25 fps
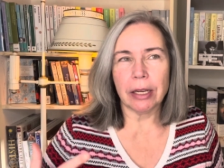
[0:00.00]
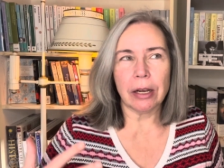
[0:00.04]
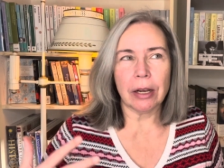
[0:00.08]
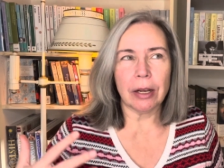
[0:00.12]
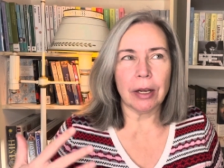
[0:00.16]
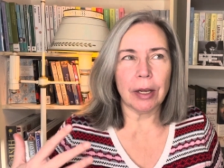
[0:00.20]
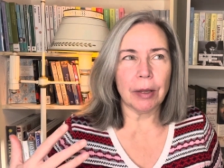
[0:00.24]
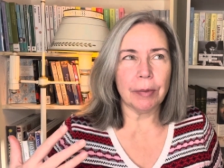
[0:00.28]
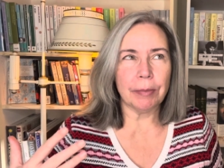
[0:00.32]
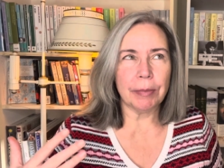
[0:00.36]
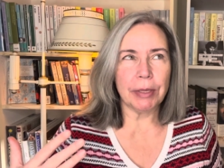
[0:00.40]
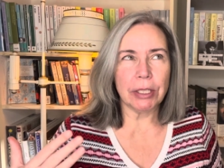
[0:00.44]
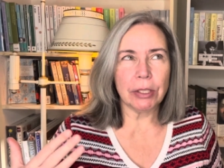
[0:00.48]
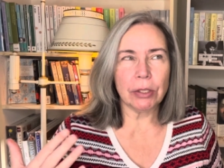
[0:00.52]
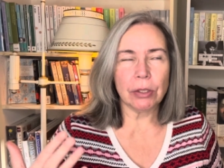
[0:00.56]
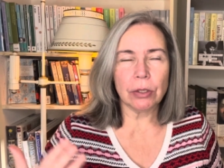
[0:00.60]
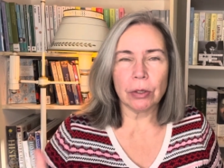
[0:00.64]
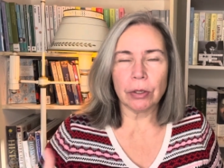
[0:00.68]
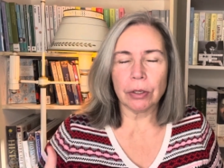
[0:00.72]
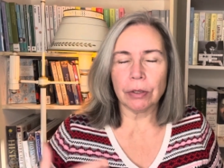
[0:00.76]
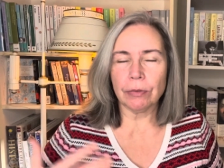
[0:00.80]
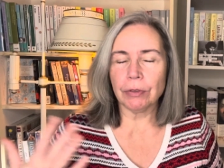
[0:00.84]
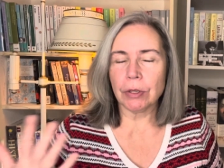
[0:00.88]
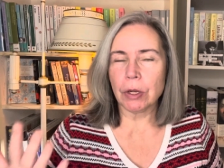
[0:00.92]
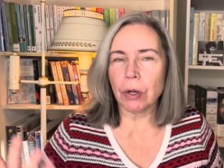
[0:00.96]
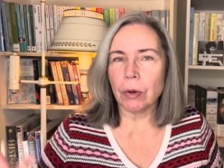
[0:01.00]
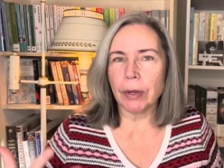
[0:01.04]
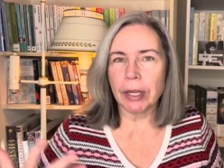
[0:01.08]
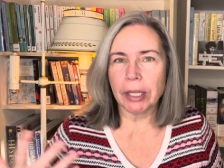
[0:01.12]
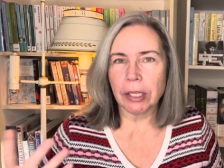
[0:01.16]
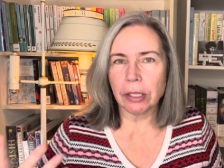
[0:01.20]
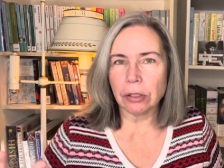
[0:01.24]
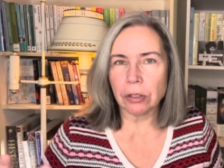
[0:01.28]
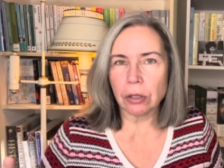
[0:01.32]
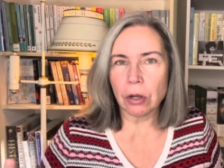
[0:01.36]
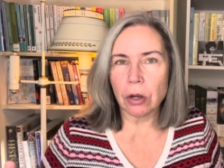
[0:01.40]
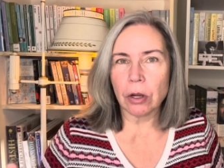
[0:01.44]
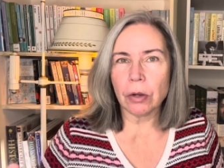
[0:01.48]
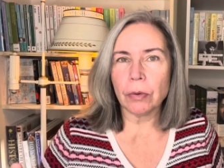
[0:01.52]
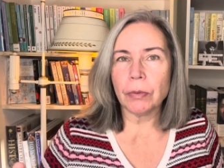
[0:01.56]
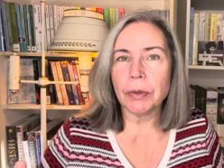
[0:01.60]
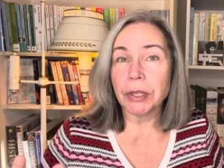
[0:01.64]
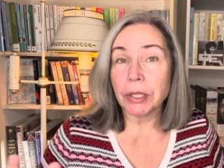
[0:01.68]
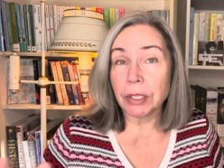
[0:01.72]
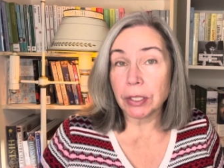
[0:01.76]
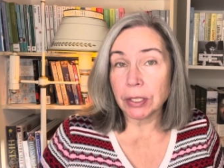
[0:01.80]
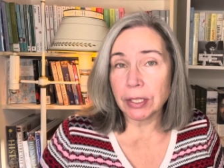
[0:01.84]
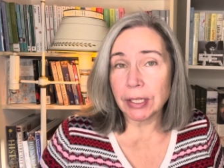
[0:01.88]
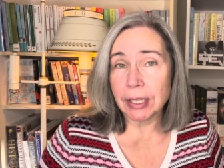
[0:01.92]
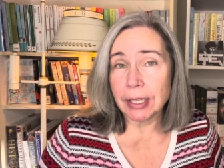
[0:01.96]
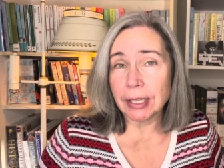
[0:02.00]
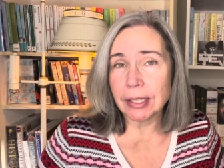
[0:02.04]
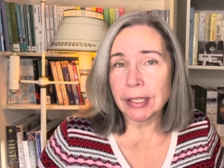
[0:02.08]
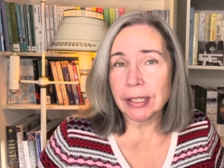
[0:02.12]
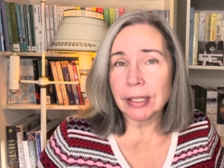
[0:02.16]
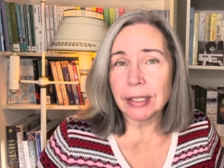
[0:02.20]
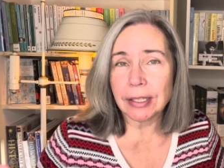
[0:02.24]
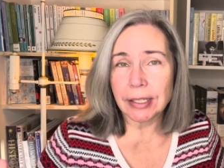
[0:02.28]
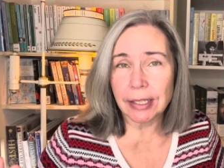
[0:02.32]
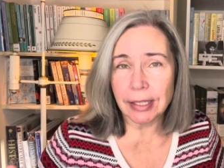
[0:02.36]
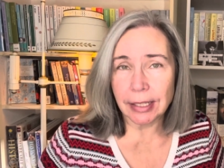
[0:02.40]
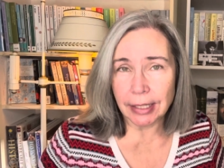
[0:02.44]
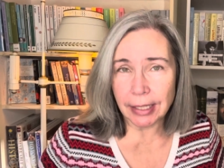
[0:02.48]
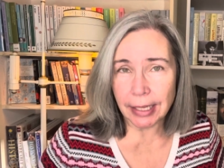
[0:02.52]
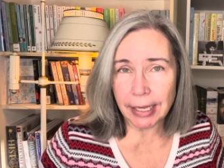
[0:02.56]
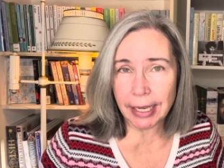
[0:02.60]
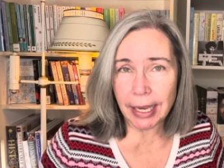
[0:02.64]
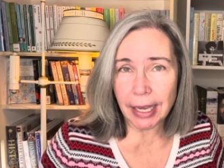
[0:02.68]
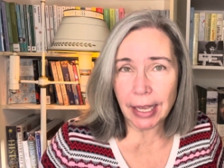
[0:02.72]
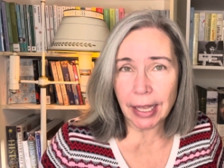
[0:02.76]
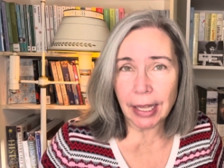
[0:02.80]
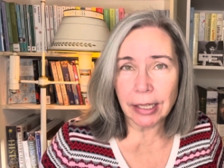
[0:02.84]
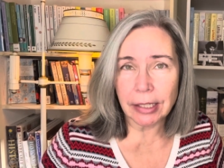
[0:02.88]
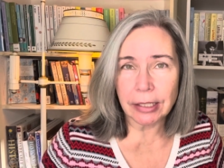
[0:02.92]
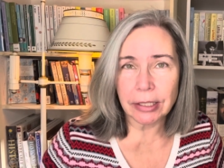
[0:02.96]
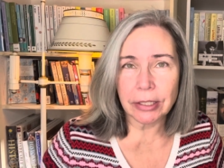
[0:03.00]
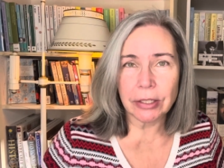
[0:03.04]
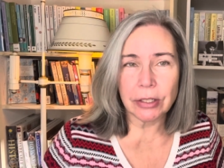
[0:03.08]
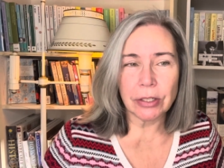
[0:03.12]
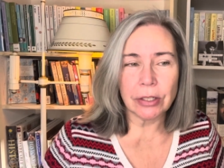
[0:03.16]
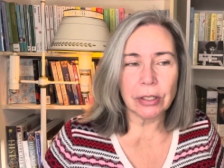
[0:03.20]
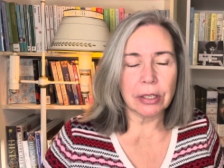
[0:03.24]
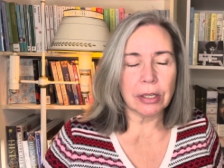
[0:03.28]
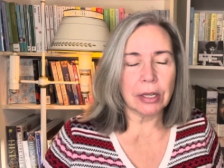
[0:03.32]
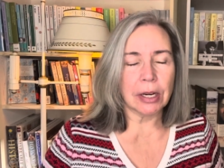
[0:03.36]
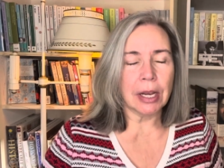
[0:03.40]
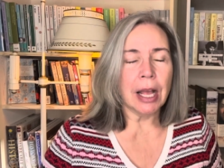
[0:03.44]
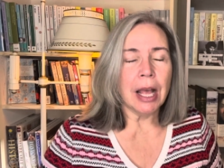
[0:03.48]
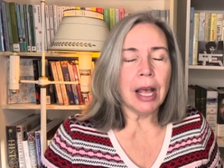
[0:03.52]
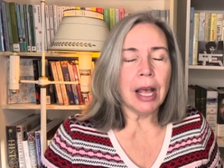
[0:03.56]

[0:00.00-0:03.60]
um, in sort of going along with the seasons and the calendar,